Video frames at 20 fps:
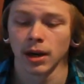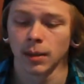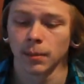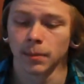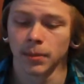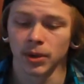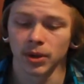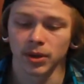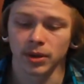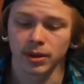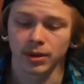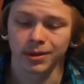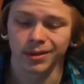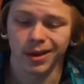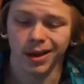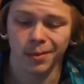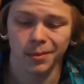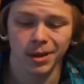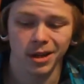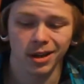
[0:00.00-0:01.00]
But
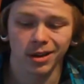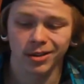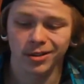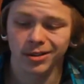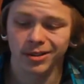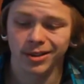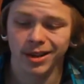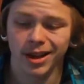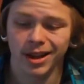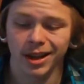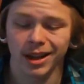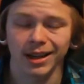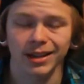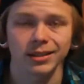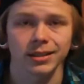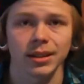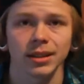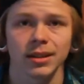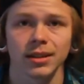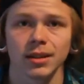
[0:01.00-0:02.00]
I mean, other than that, like I
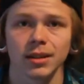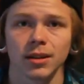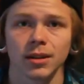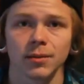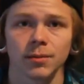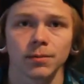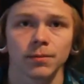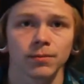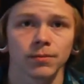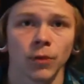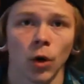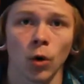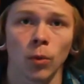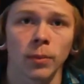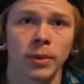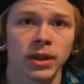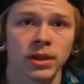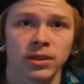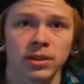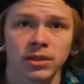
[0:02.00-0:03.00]
said, the
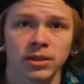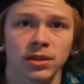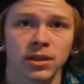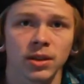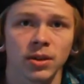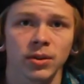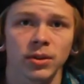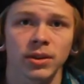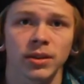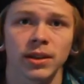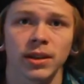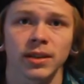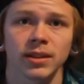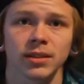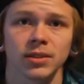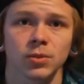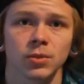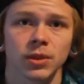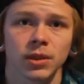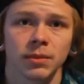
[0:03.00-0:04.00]
voltmeter is the only thing
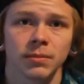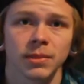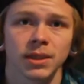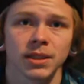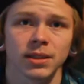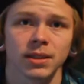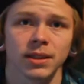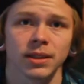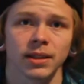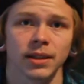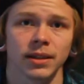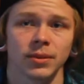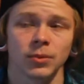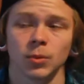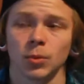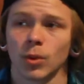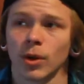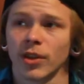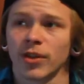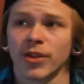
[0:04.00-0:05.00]
that's really missing,
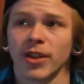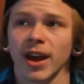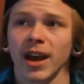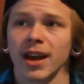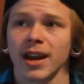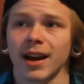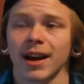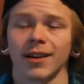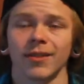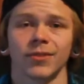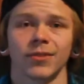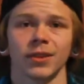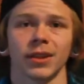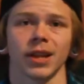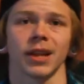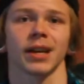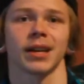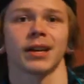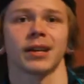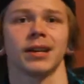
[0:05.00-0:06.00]
and with that I feel
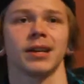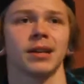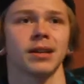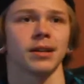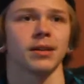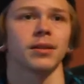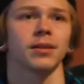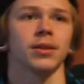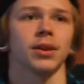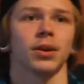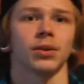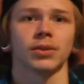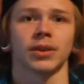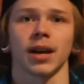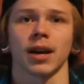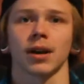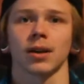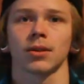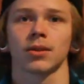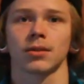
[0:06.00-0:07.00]
like he could
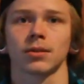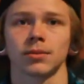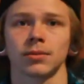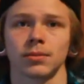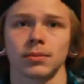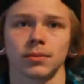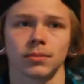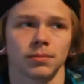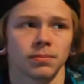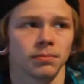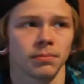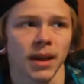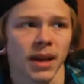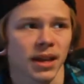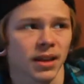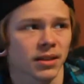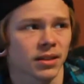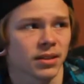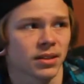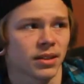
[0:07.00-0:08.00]
tack on, make
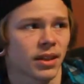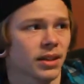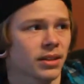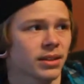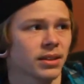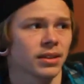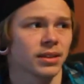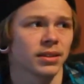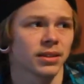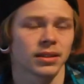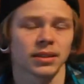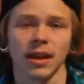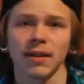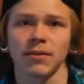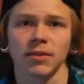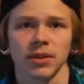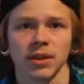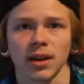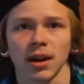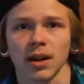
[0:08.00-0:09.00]
it $60,
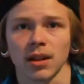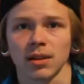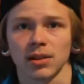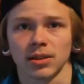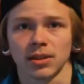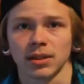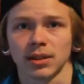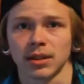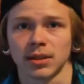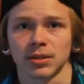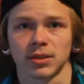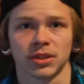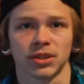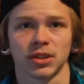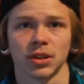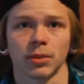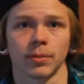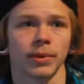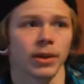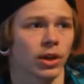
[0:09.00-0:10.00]
$70, and it'd
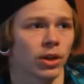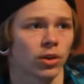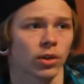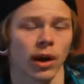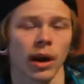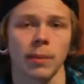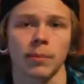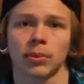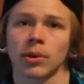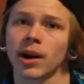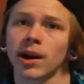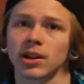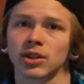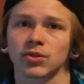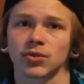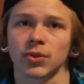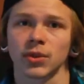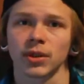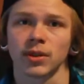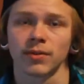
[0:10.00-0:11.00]
still be a great price
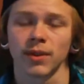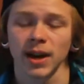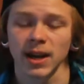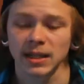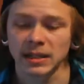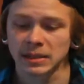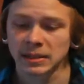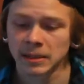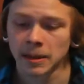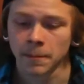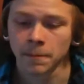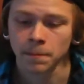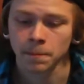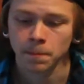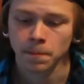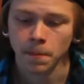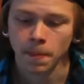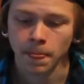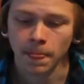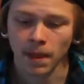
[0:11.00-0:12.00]
for the device.
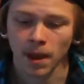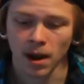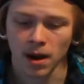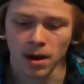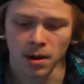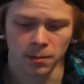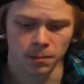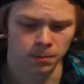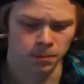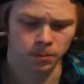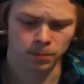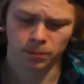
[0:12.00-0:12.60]
Now